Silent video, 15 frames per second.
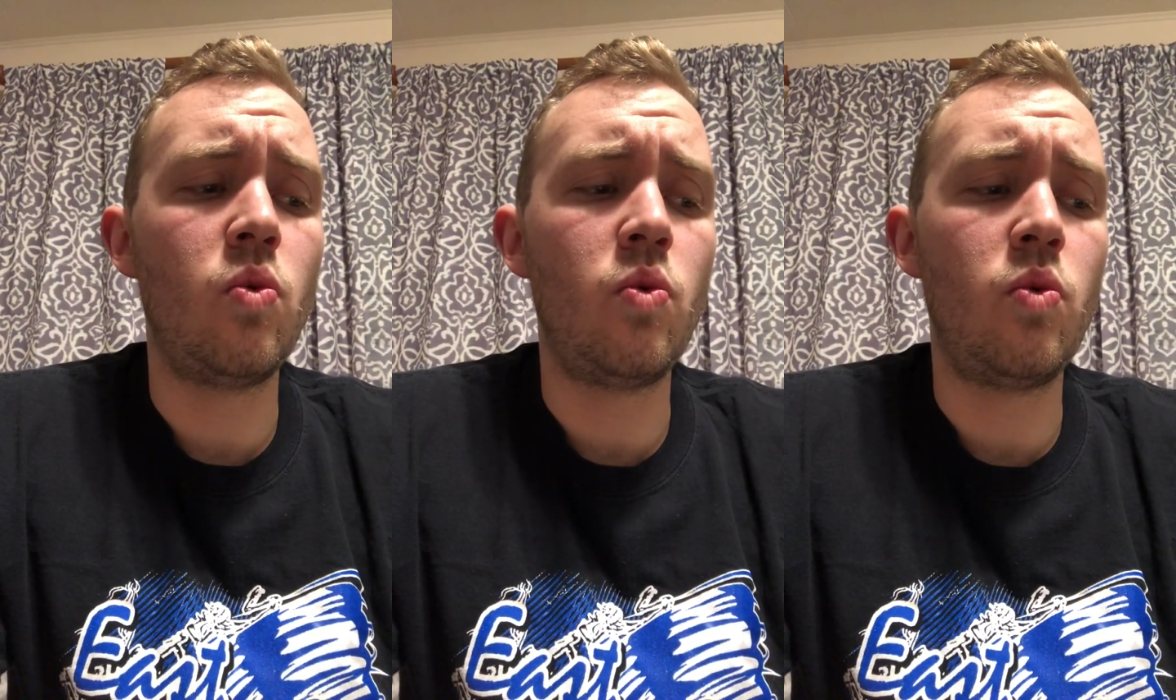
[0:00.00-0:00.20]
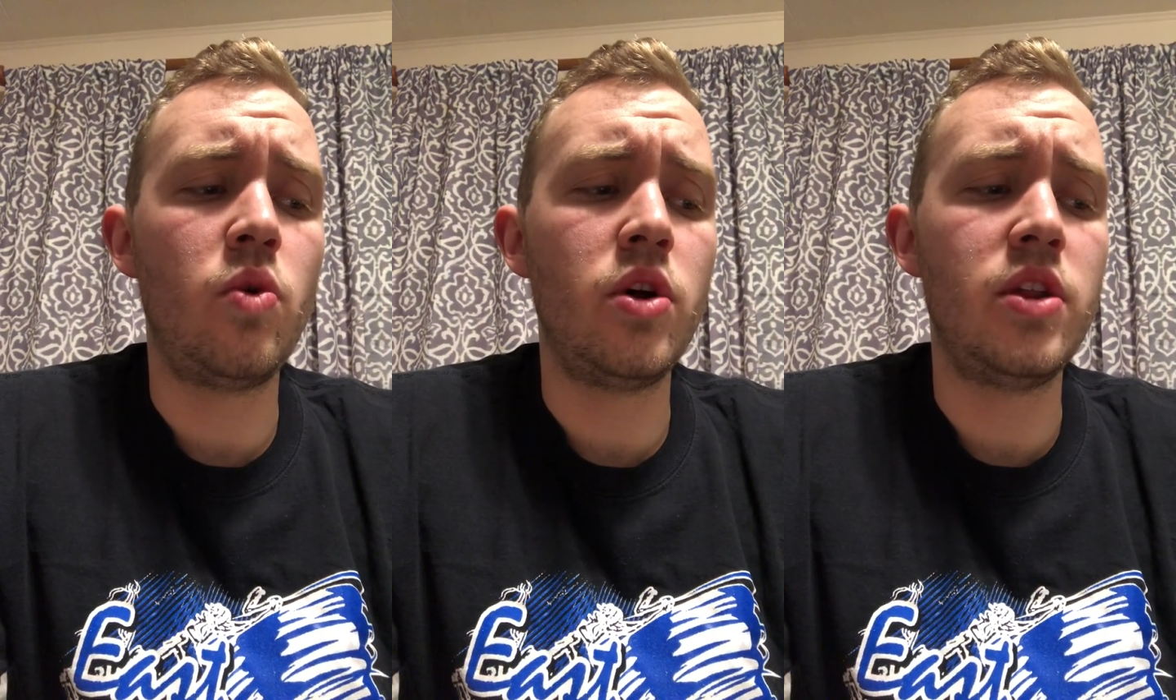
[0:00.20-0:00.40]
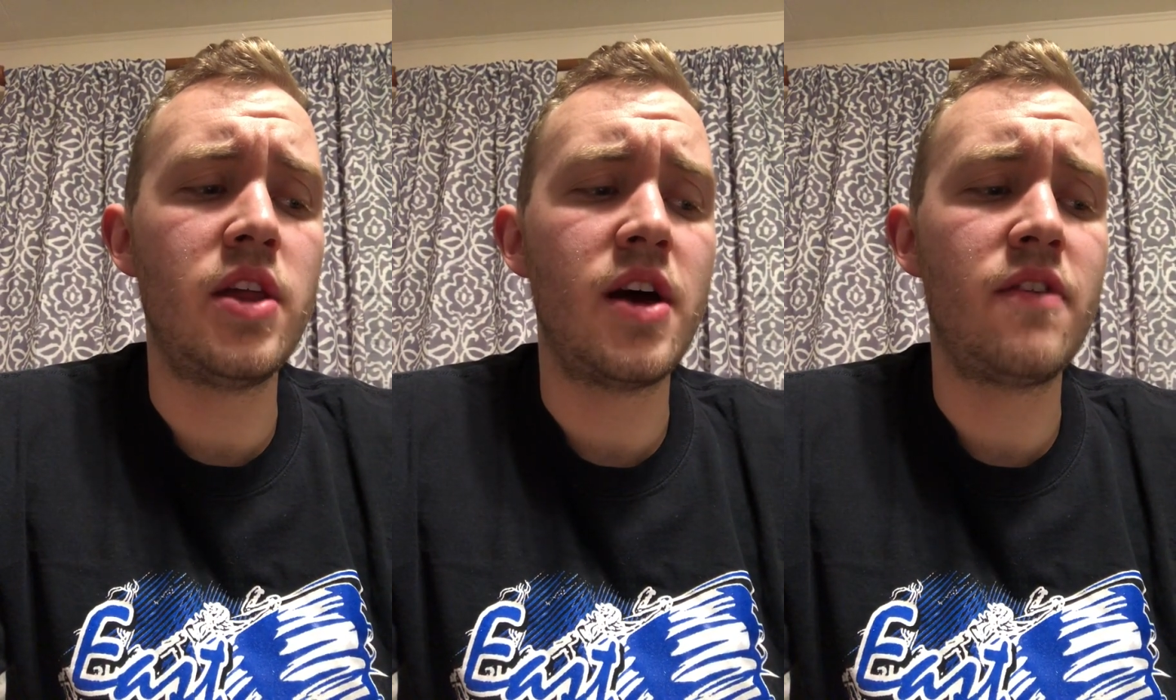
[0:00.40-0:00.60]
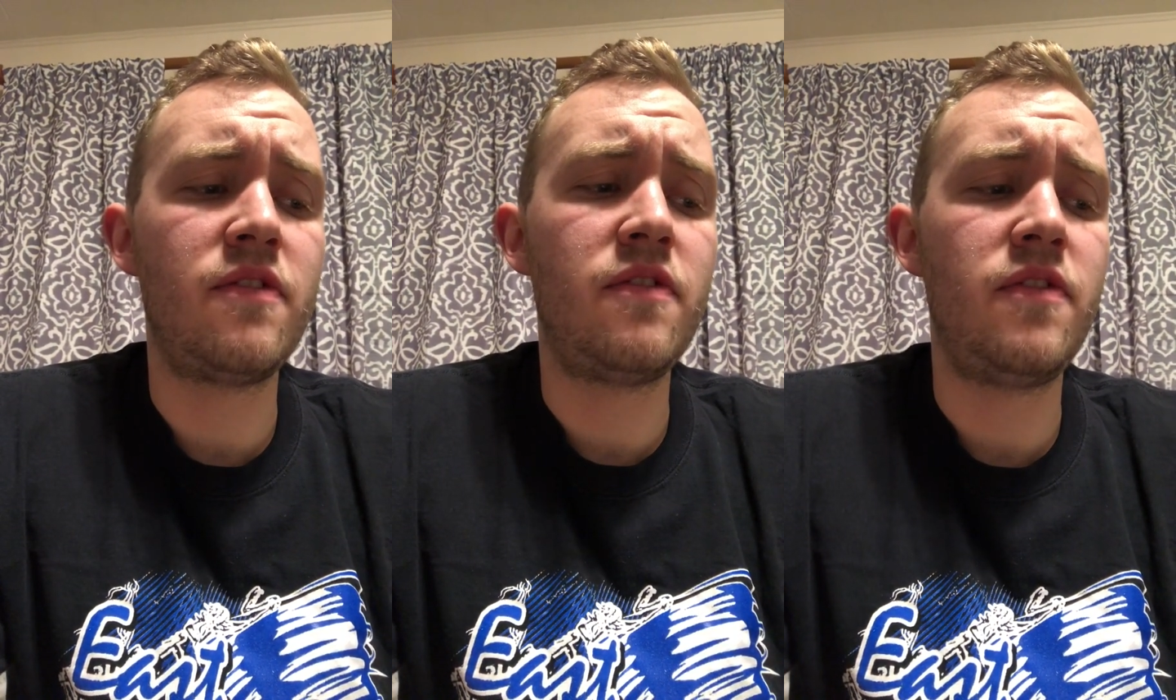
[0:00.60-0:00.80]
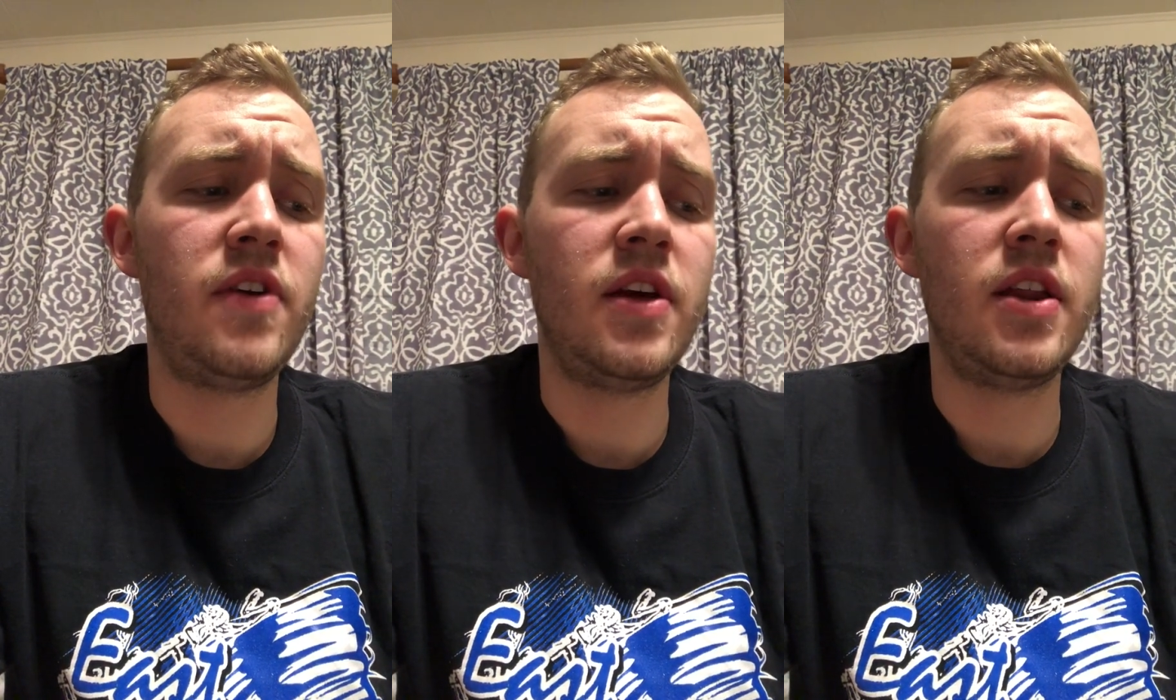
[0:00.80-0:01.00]
would that
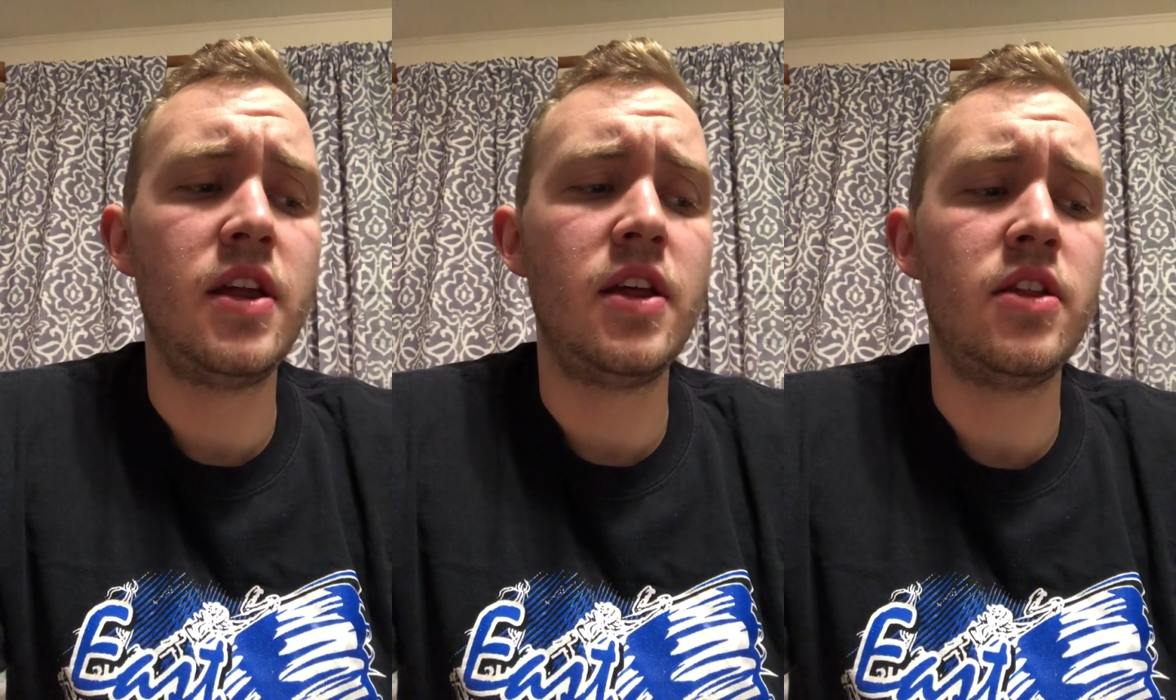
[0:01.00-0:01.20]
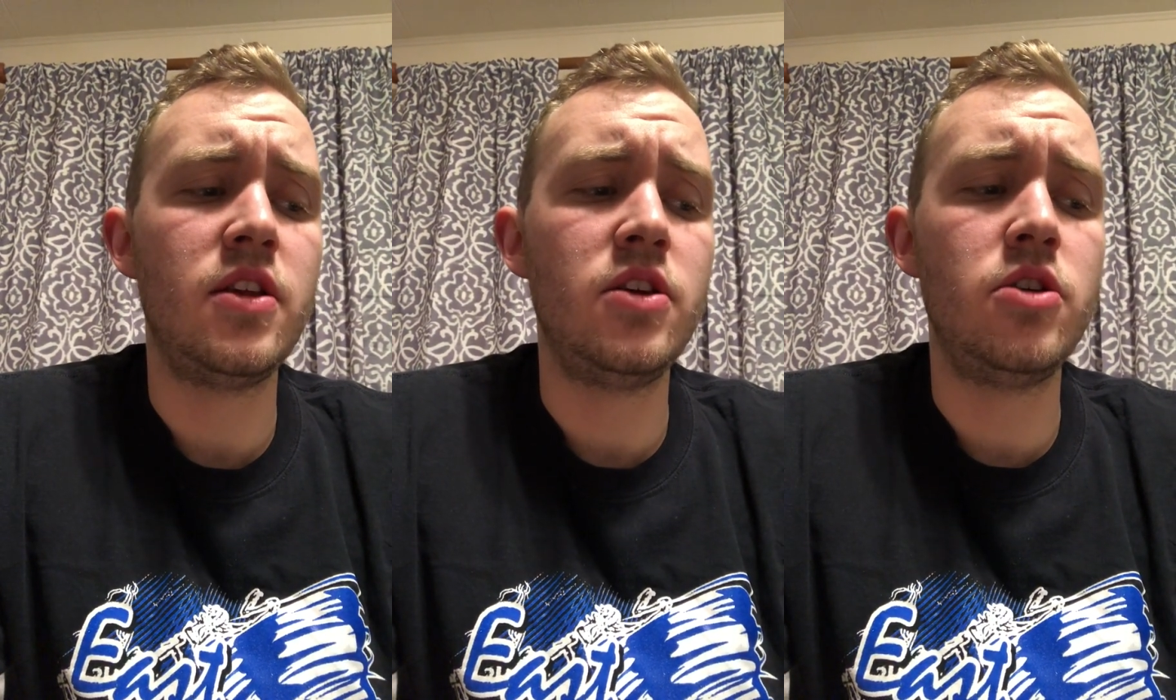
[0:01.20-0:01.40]
fit in the